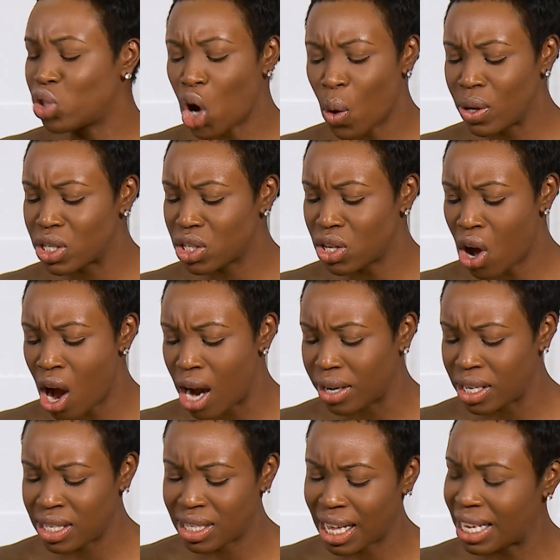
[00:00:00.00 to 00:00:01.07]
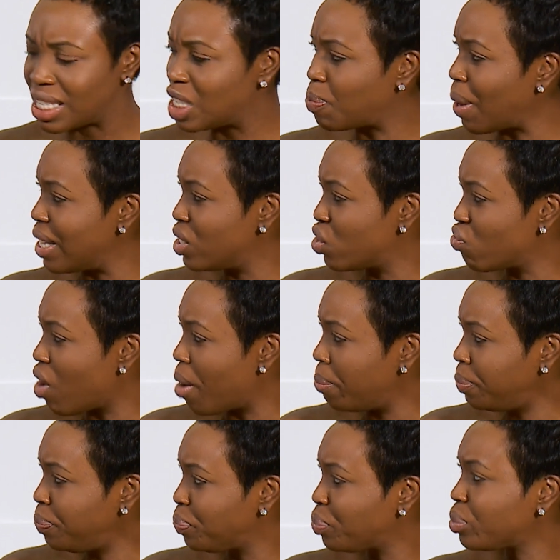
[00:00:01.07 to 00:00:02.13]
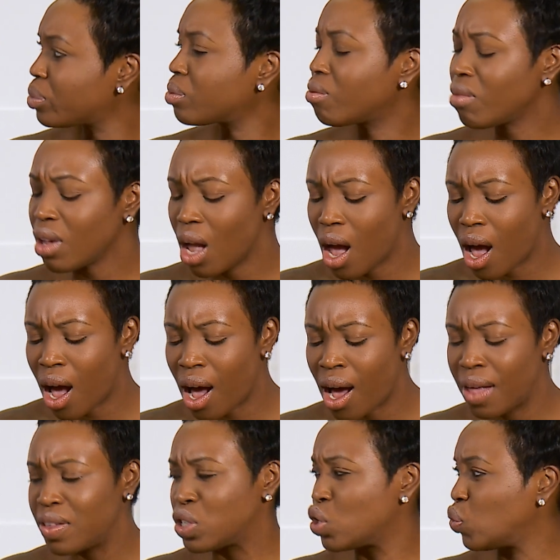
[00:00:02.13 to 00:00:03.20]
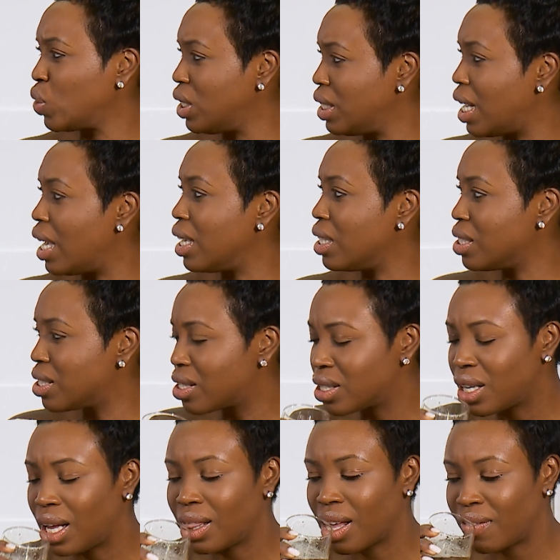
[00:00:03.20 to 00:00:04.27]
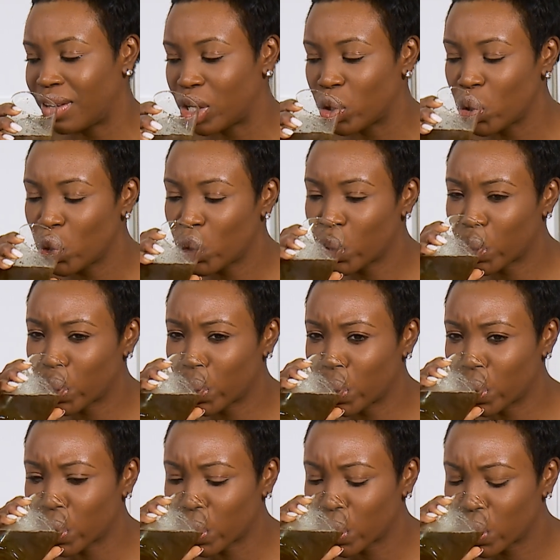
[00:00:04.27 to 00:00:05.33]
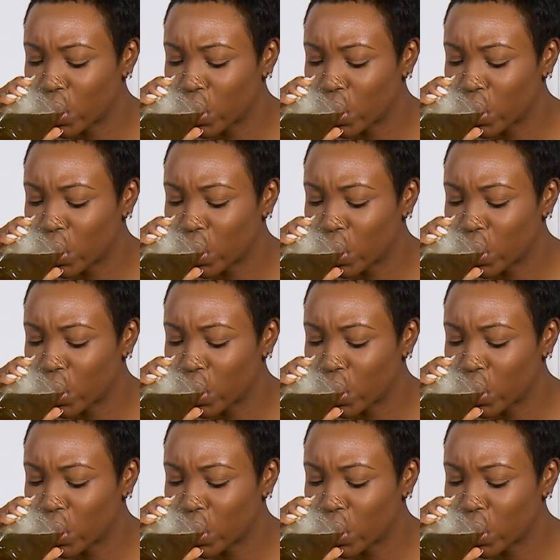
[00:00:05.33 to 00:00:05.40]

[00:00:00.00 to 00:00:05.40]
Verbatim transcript: No, it's not. This right. is like a spice rum. Bomb. Ah, this is really nice. I love it. Mmm.